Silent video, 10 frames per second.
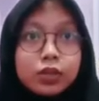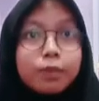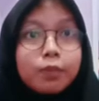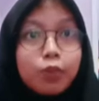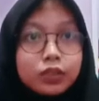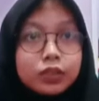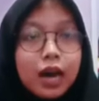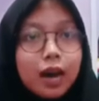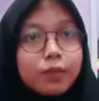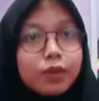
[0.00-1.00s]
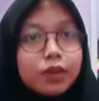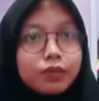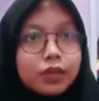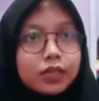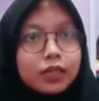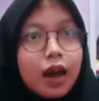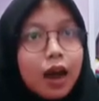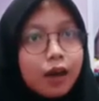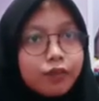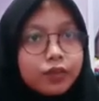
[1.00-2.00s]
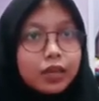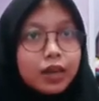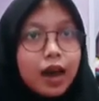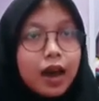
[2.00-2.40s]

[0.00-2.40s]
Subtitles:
boat upriver in Africa.